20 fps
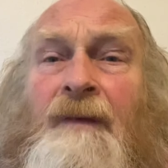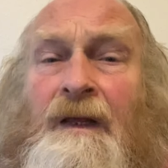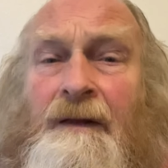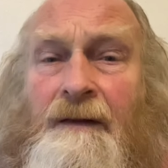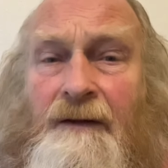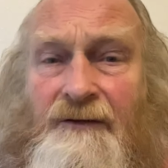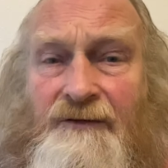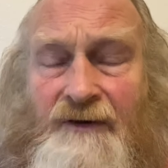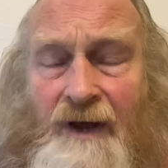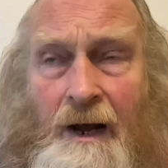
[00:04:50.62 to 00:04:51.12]

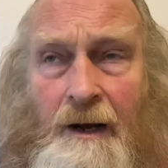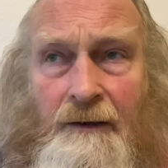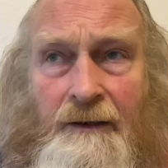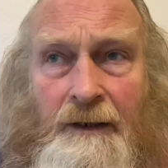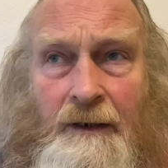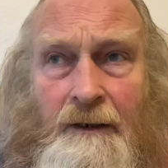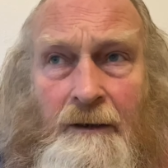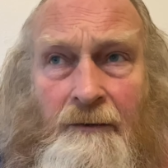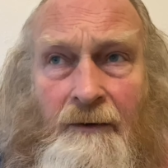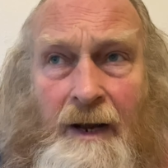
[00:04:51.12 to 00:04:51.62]
the
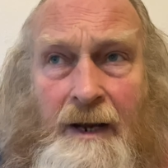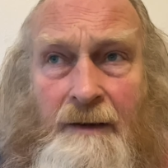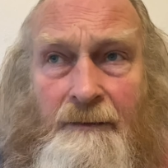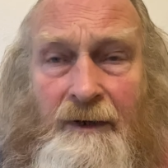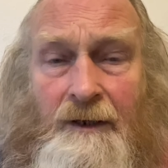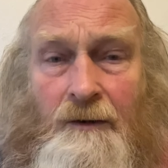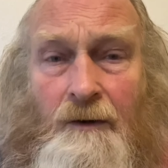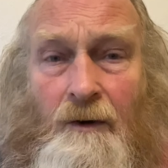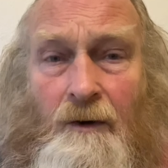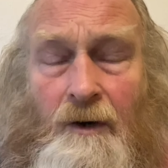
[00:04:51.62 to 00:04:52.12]
Saudi
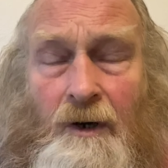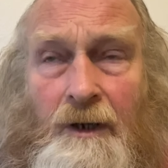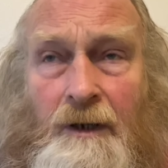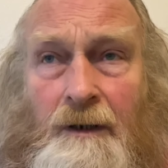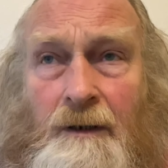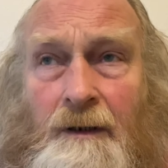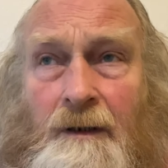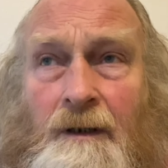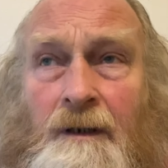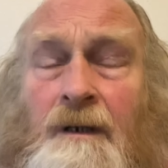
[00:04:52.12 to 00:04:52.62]
Arabian
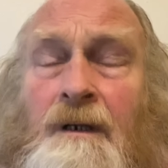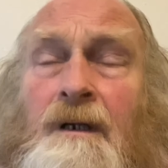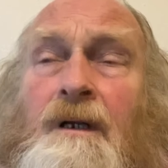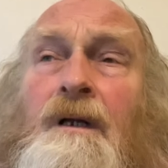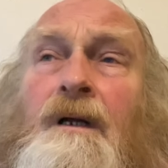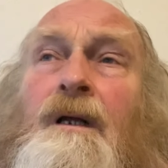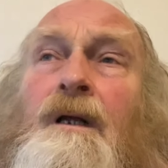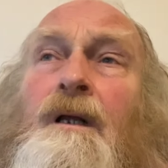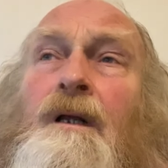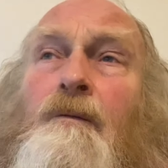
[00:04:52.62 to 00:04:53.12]
oil,
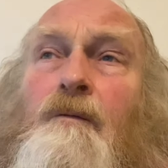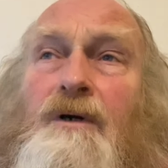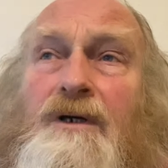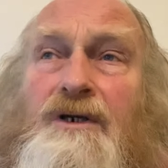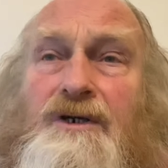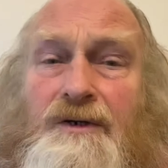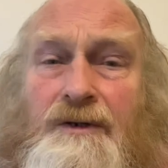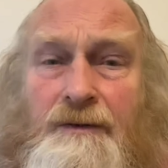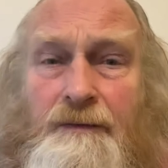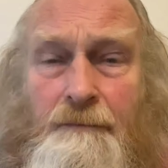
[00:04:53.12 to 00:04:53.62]

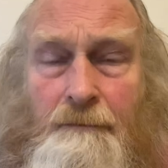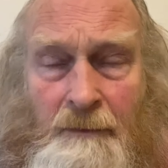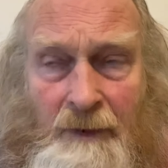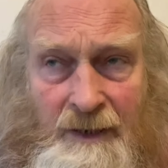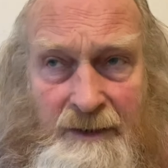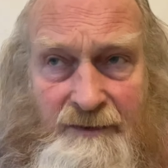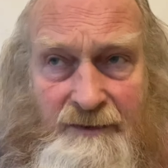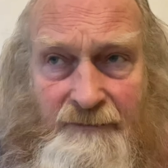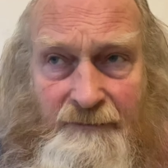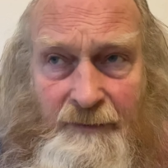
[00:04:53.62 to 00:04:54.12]
which
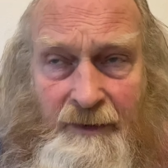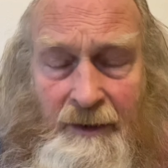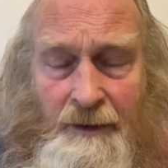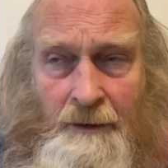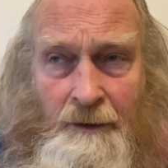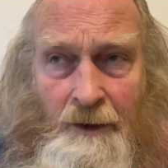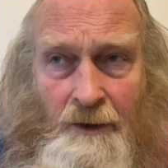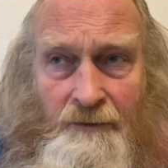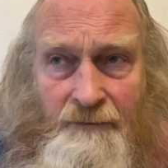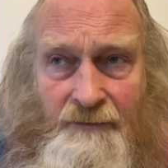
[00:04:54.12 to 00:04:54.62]
might have
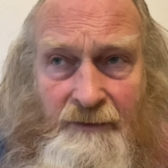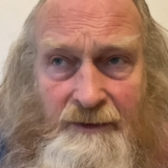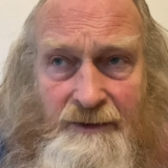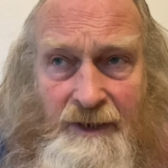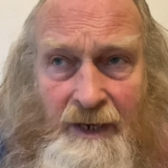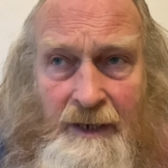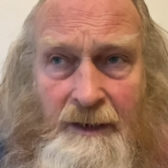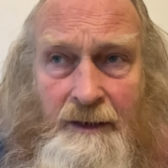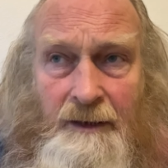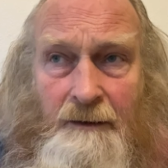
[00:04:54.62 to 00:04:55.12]
been
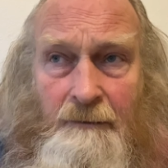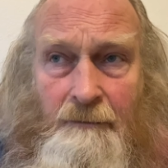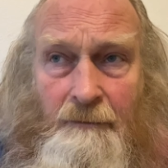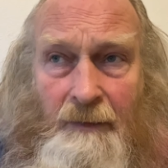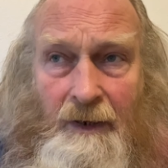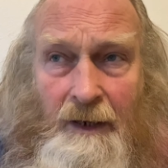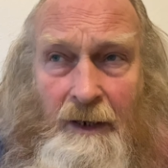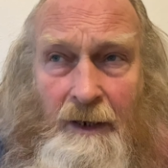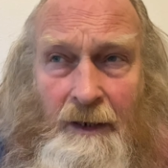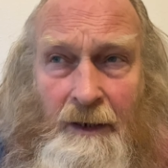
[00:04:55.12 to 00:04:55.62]
overtaken
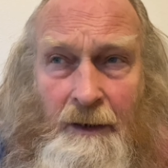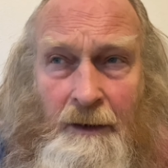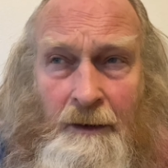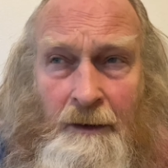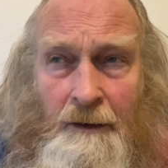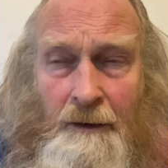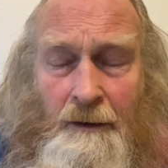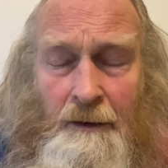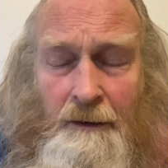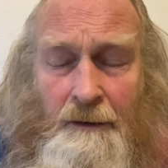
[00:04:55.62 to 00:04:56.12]
by
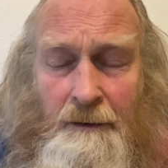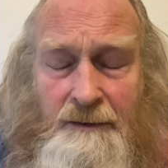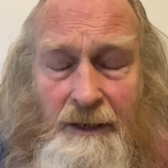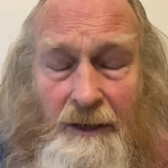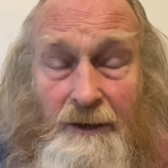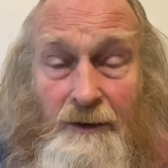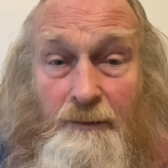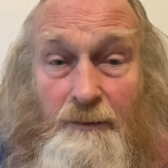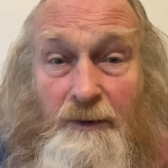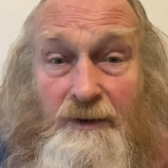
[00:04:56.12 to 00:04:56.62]

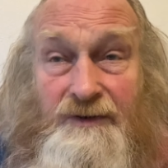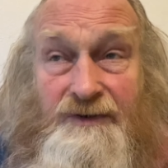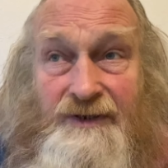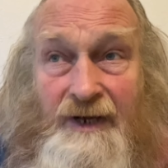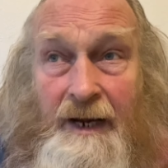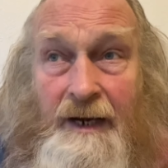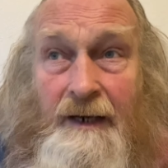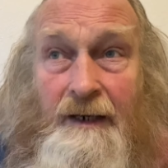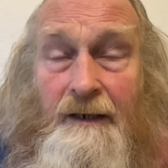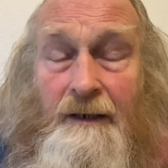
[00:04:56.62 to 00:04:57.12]
Saddam
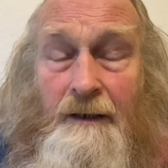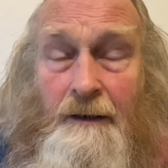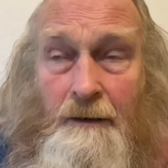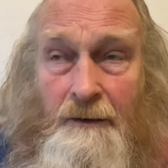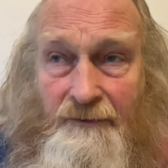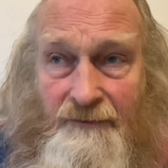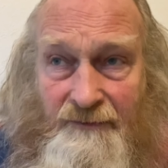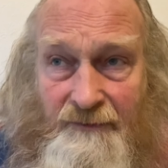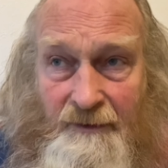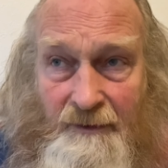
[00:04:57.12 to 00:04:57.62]

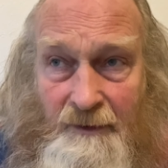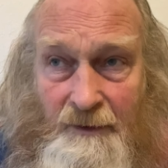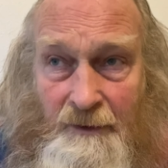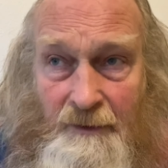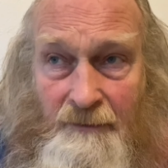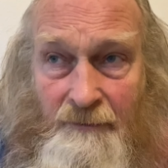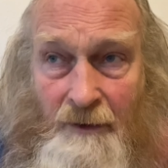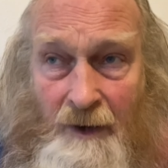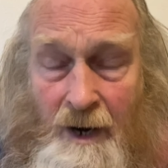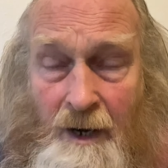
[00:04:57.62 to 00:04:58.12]
Hussein,
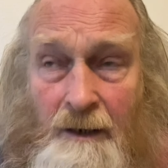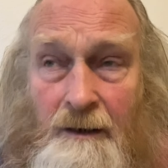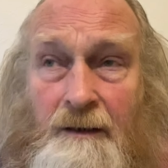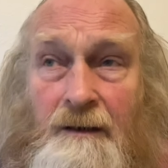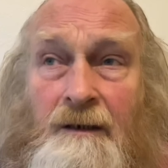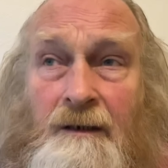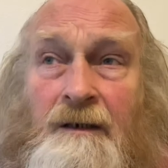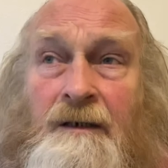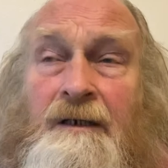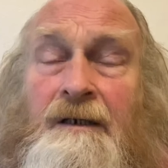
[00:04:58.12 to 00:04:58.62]
Iraq,
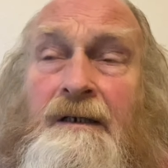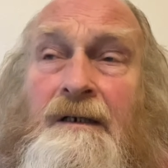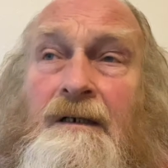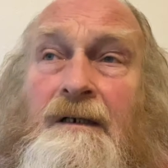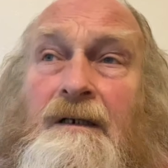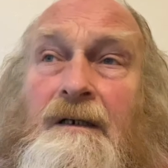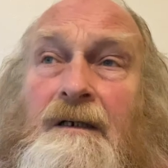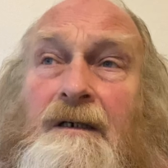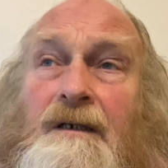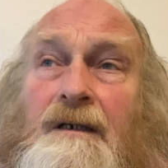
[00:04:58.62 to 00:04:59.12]

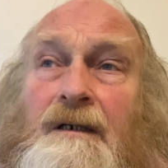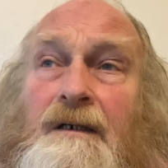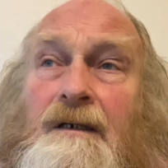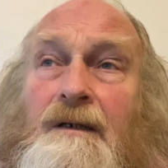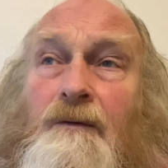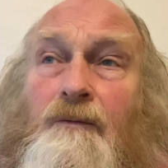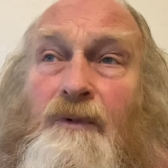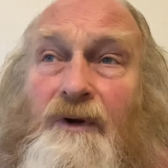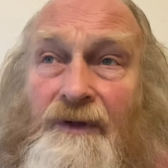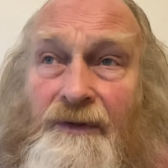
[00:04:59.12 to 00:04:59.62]

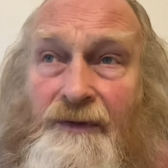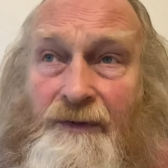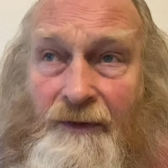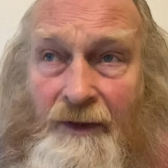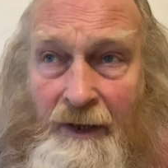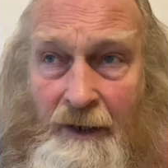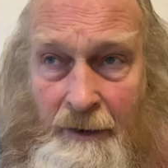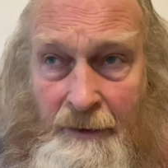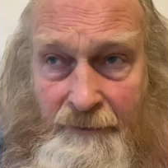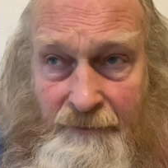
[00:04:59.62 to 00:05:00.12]
with
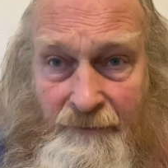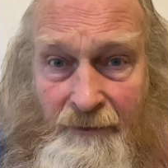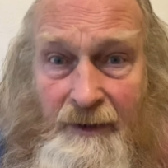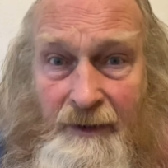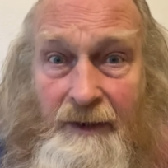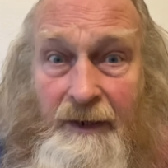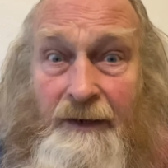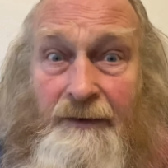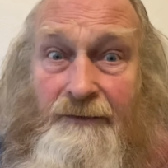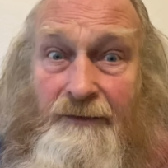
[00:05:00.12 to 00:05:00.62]
their
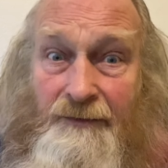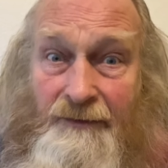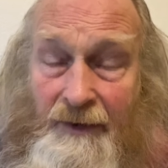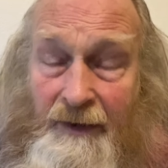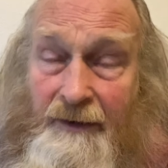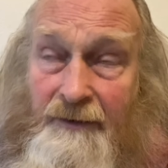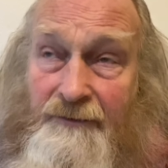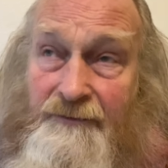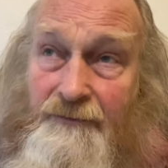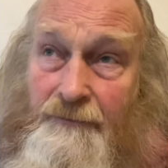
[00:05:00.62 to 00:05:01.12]

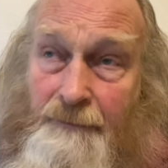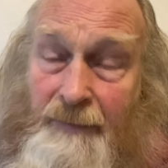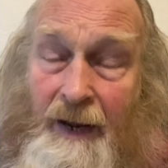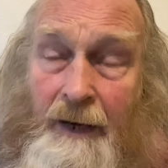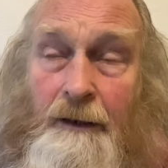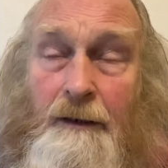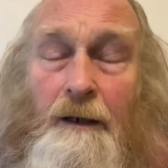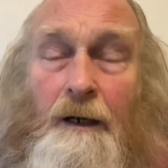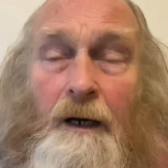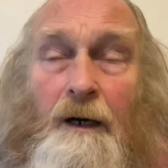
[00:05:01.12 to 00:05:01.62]
300,000
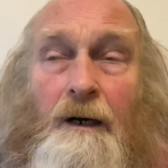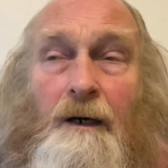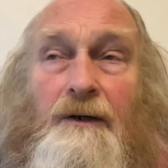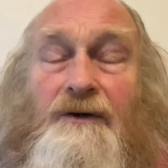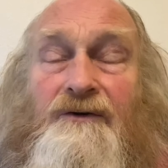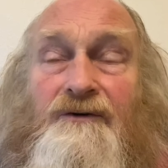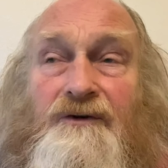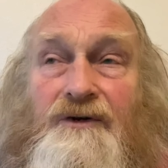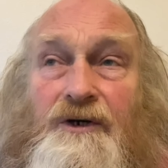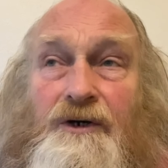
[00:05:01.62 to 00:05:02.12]

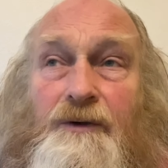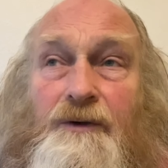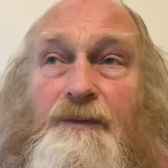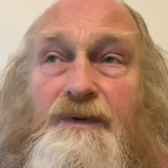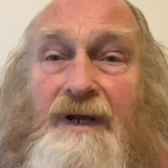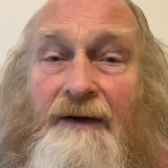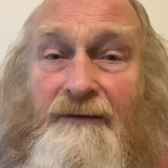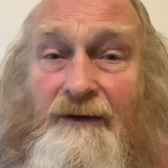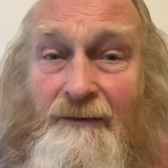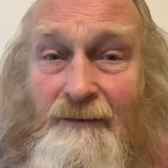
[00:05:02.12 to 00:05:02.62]
battle-hardened troops,
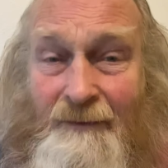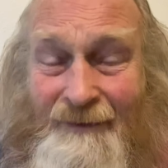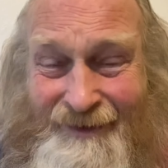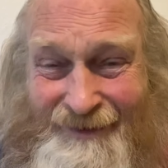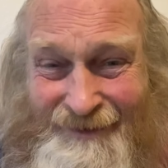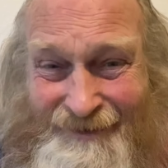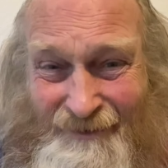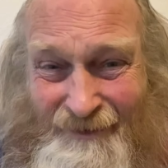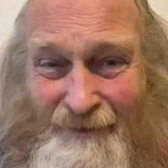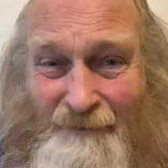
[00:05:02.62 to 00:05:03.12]
having
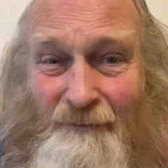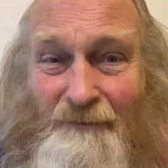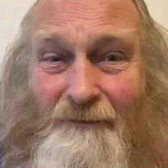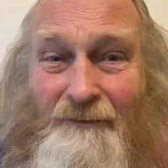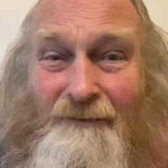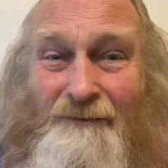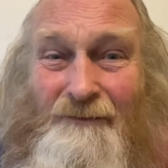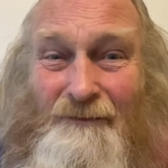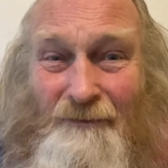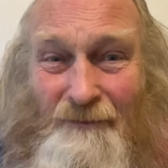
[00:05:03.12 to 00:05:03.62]

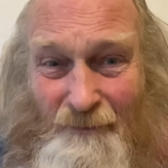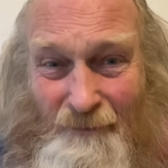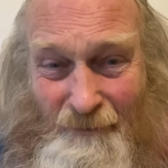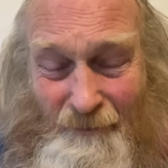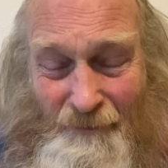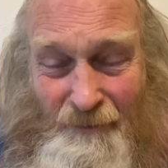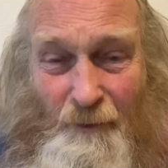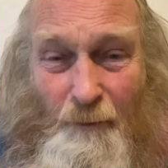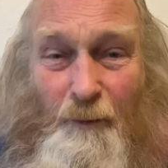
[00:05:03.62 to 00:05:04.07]
the